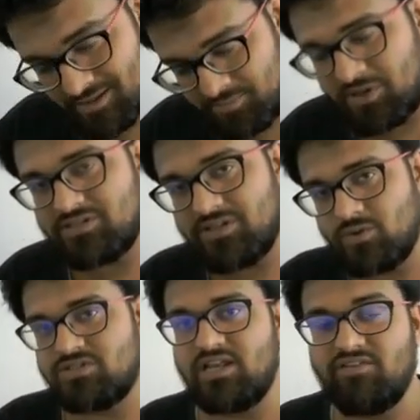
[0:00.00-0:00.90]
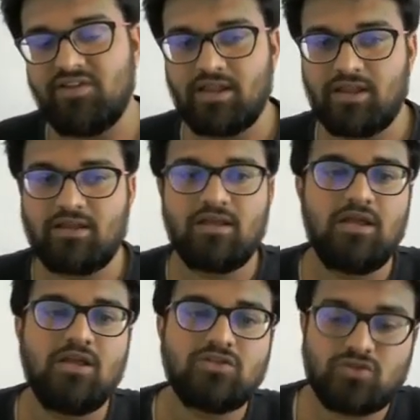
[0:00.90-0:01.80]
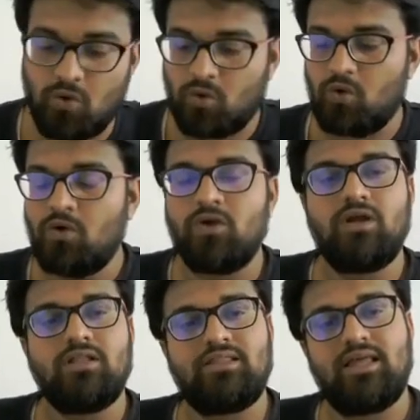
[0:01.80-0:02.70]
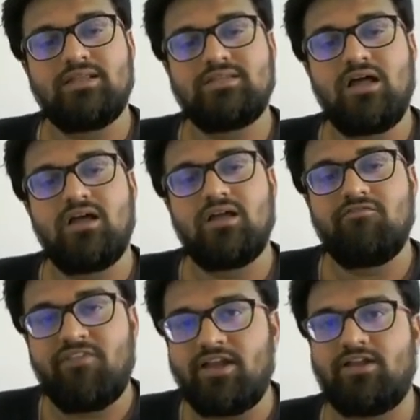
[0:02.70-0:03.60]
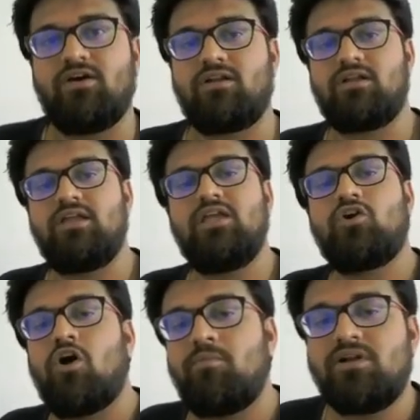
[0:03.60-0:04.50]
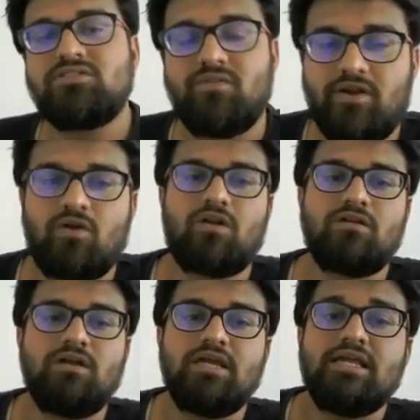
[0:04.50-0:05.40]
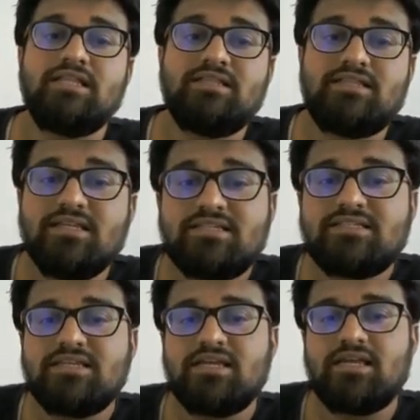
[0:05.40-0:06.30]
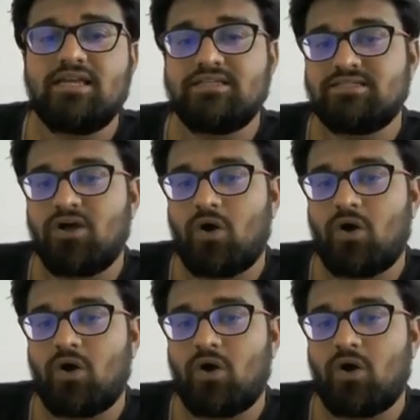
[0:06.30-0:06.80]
person who's delivering it. So there is a vendor, e-commerce vendor. This is the